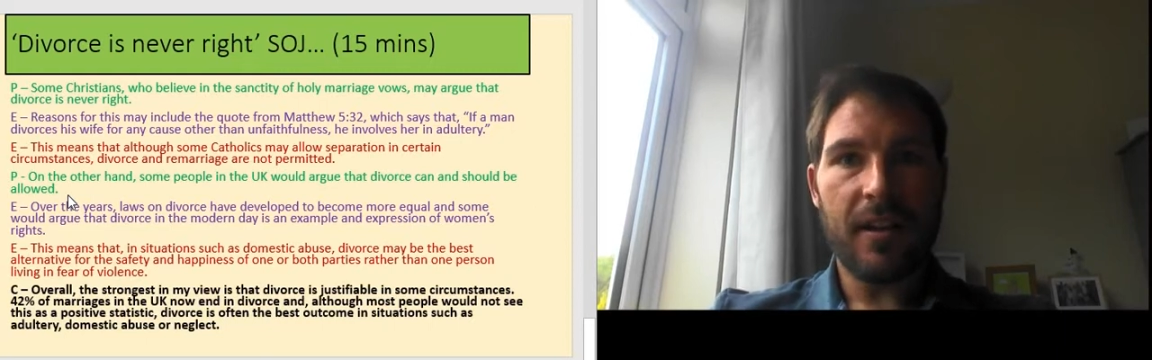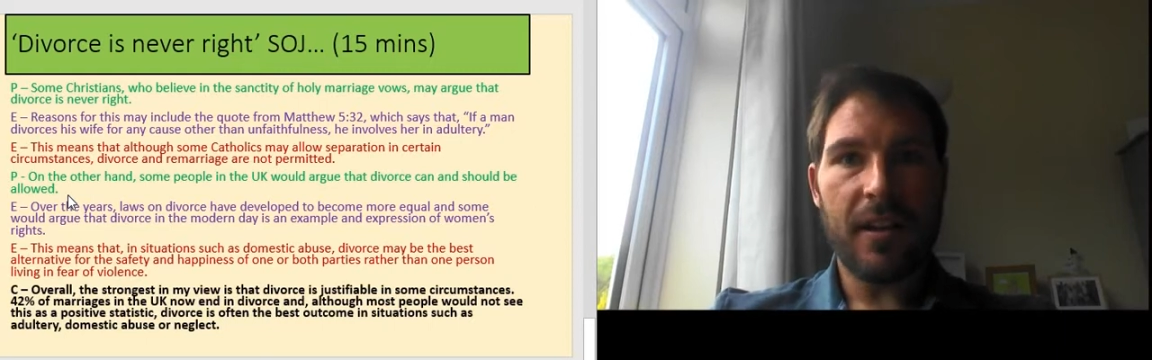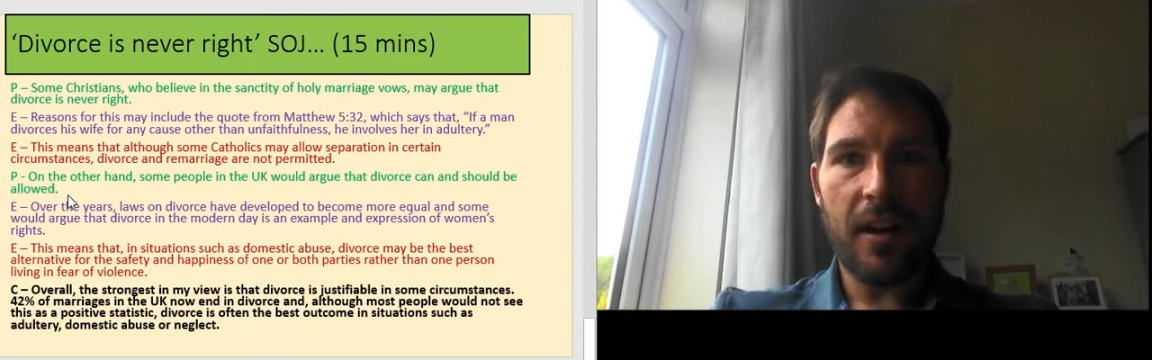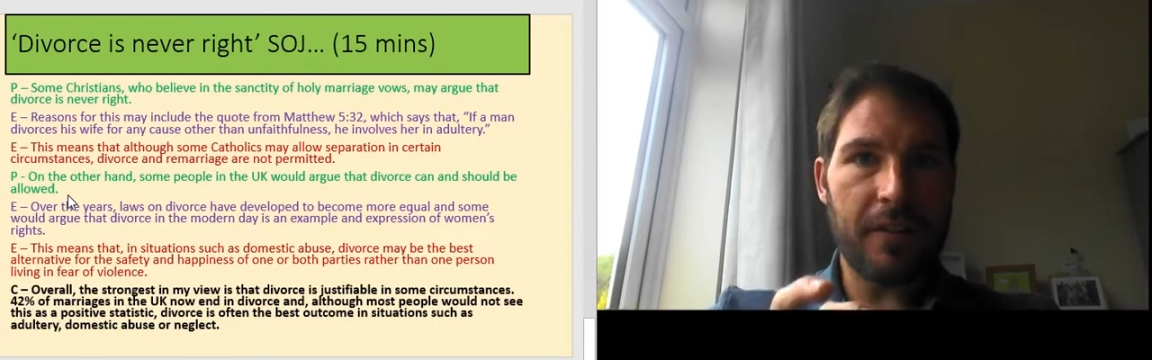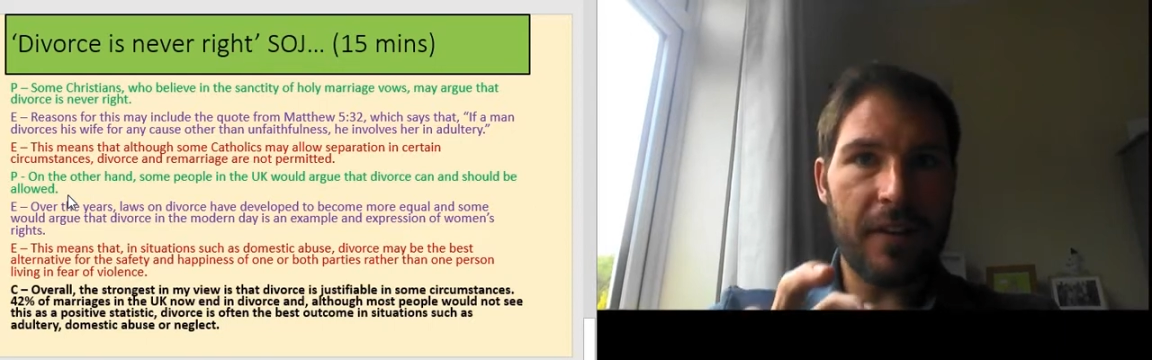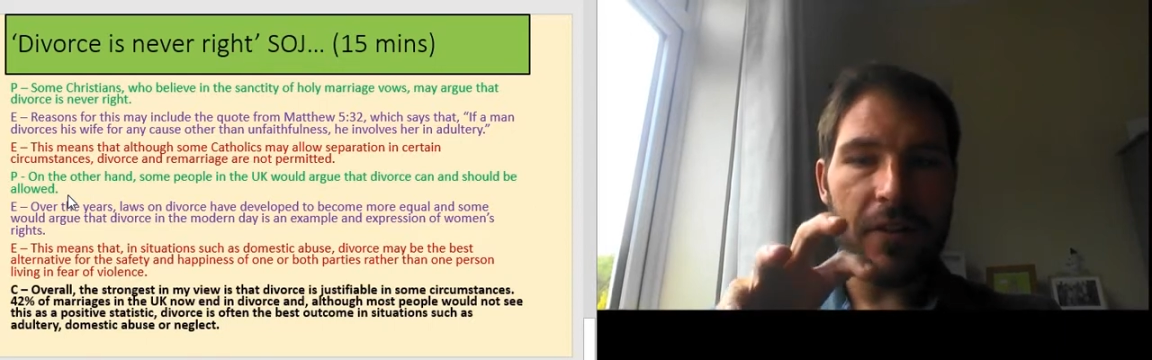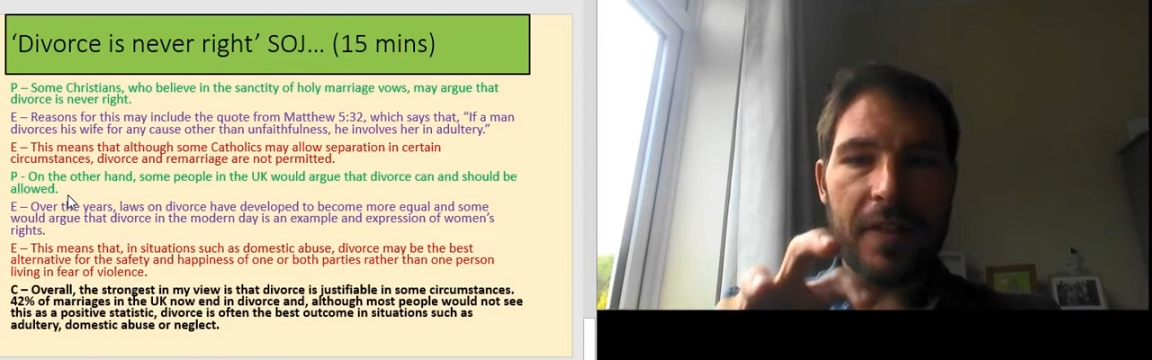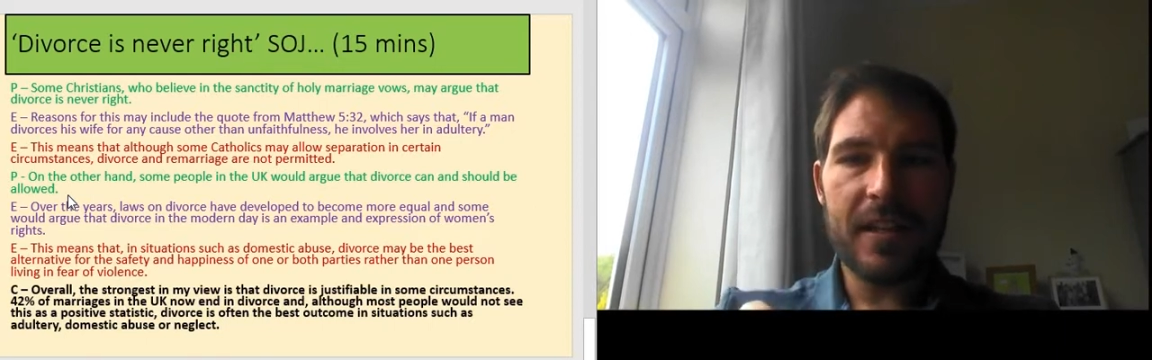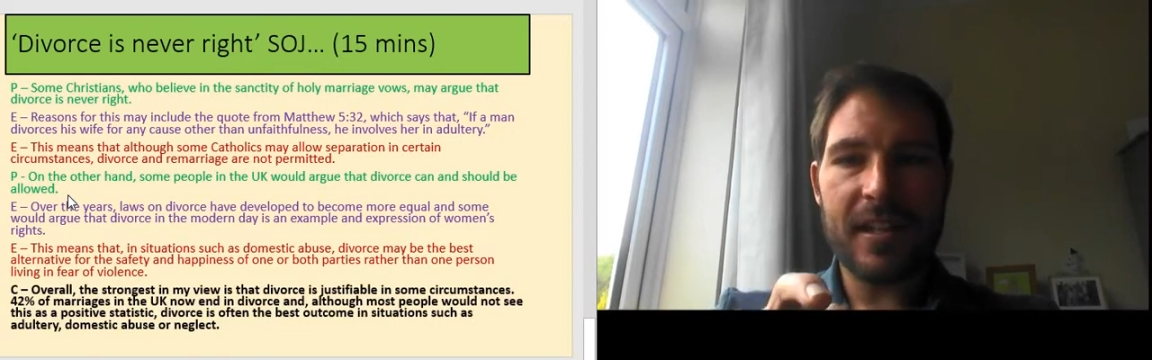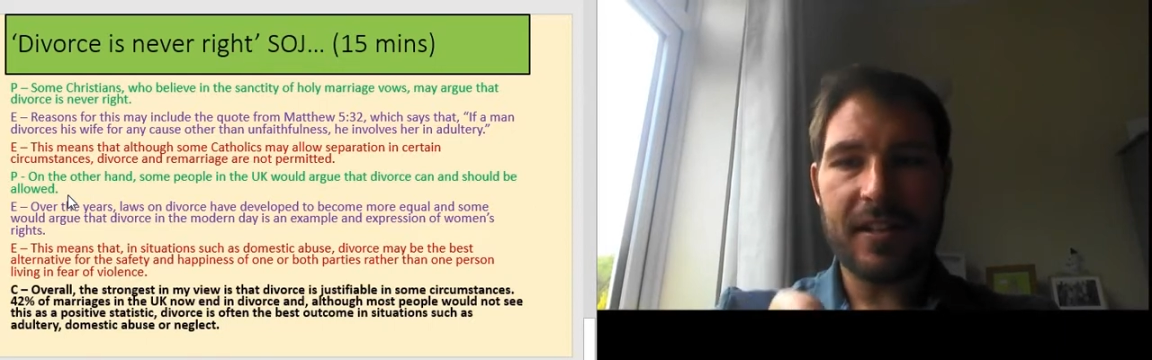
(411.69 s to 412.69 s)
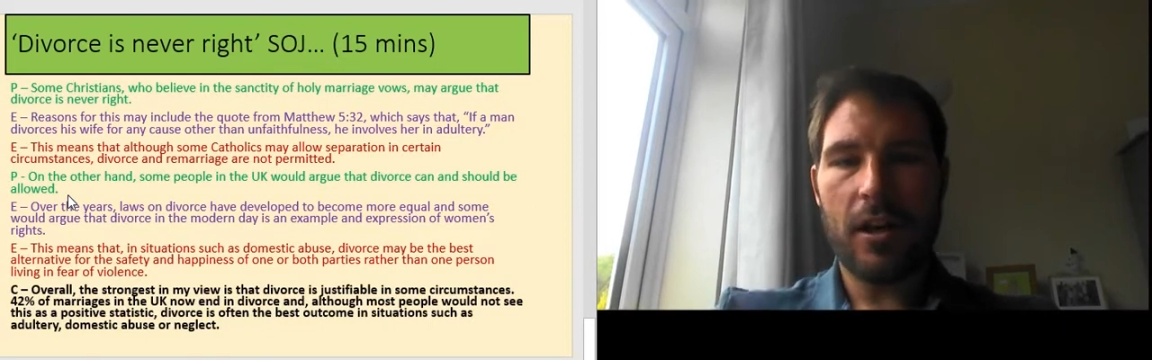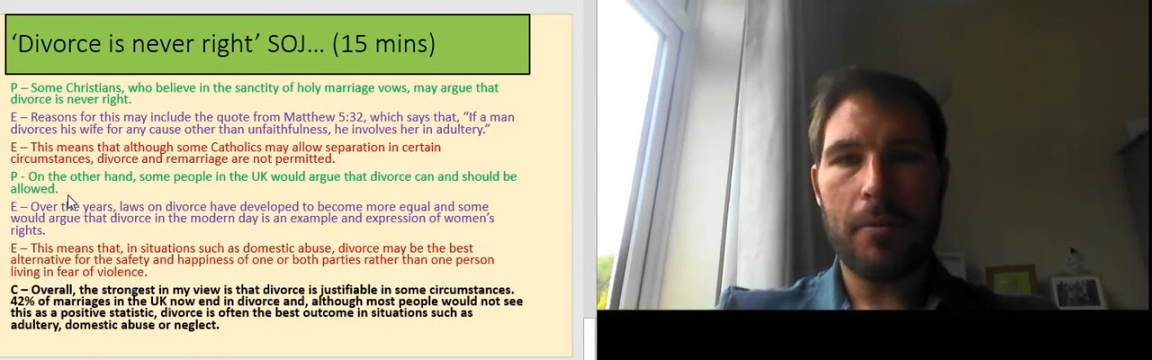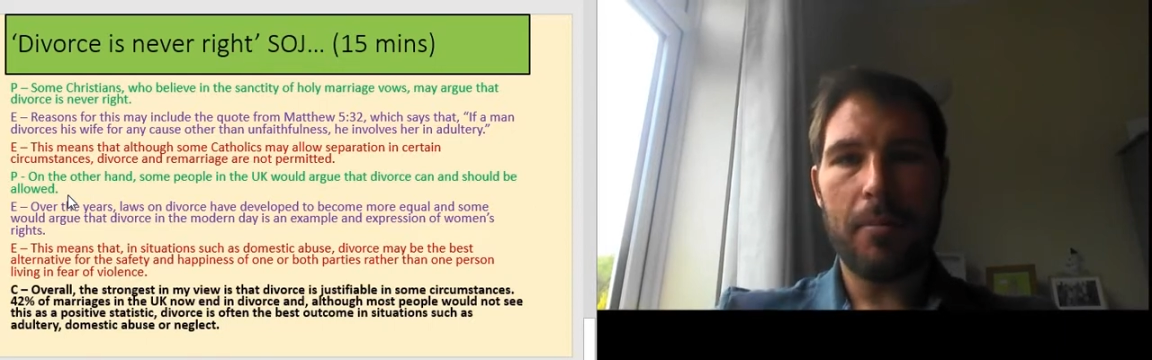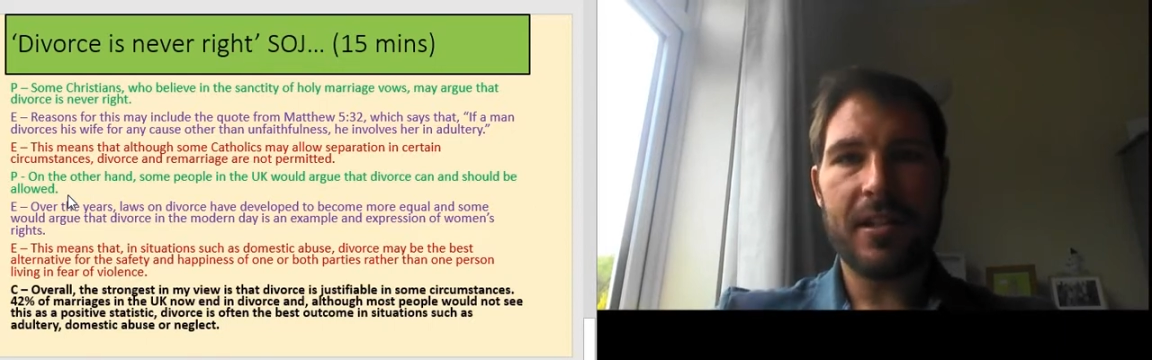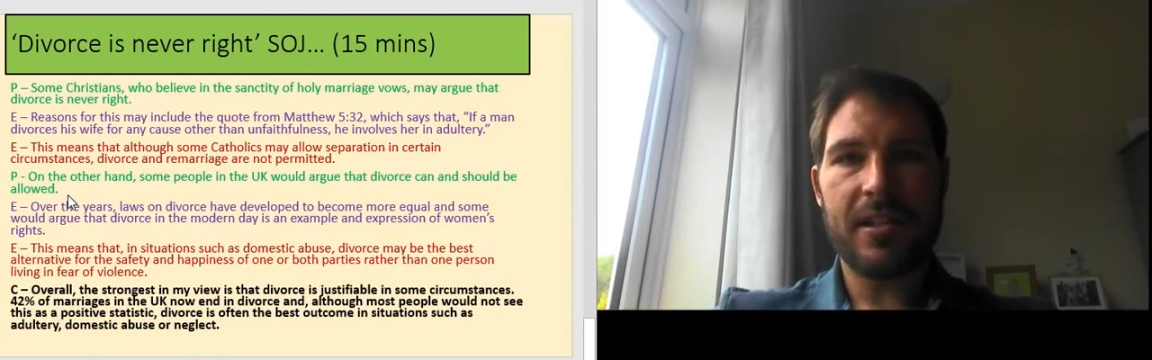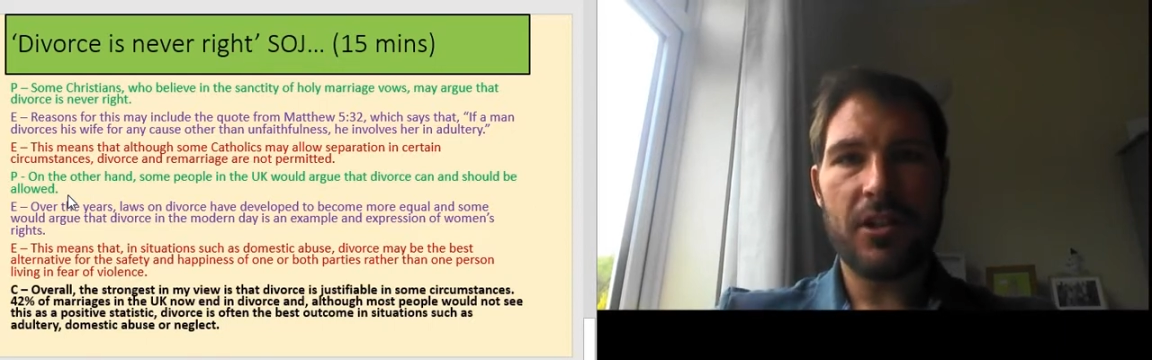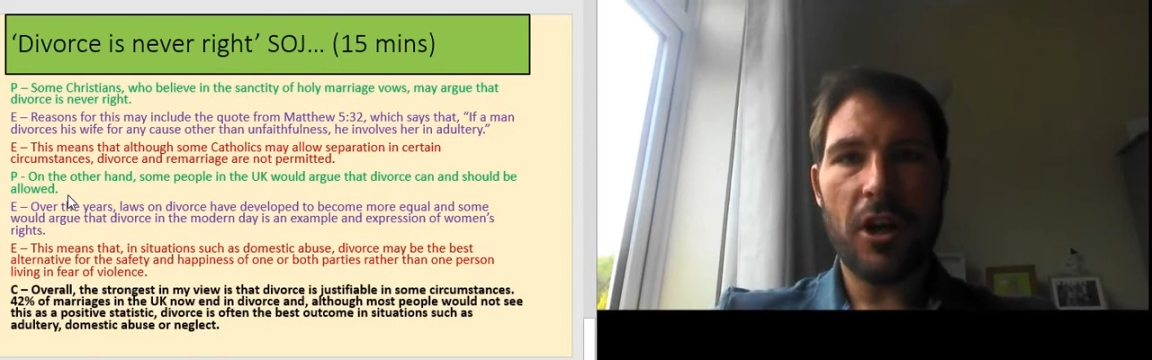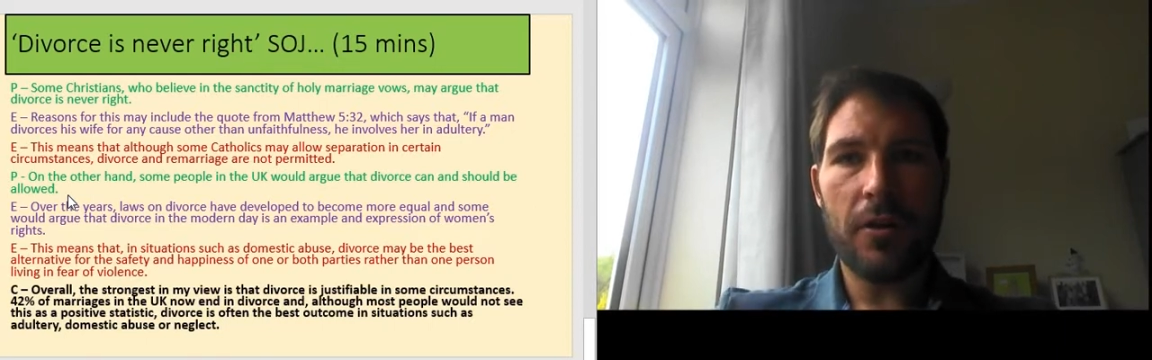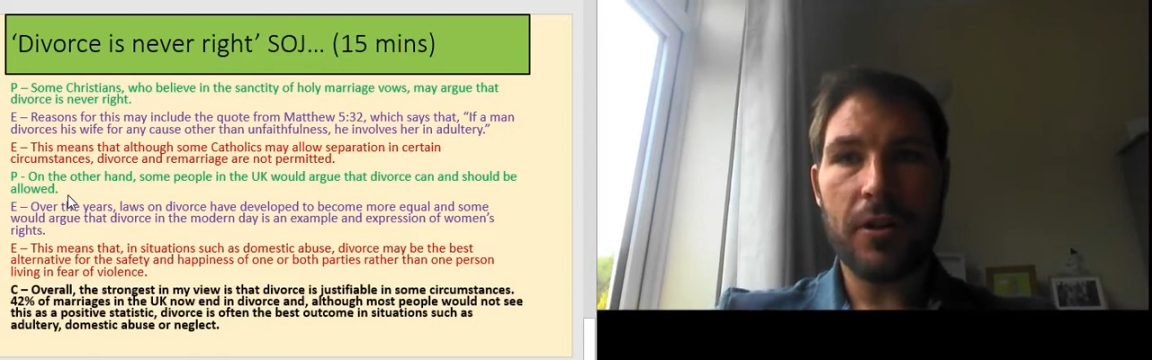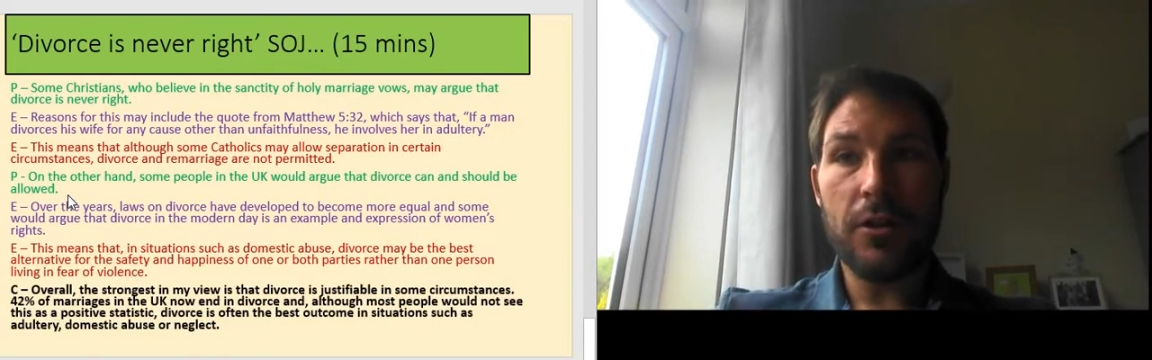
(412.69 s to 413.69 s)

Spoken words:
that I've given this example is to show that